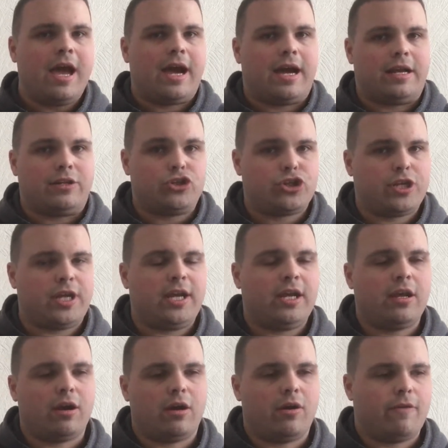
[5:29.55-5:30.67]
and
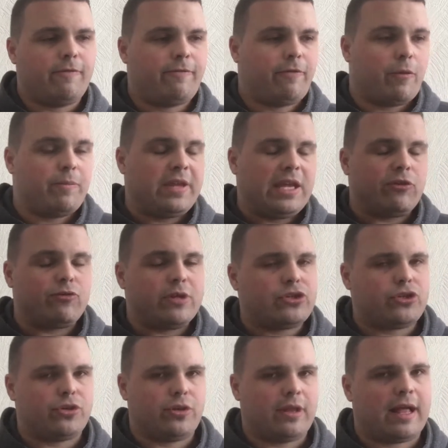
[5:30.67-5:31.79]
she, from the
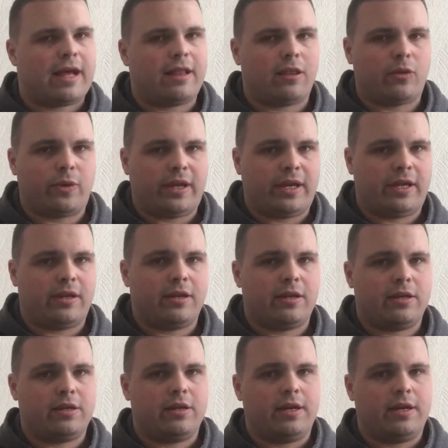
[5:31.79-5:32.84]
original Halloween,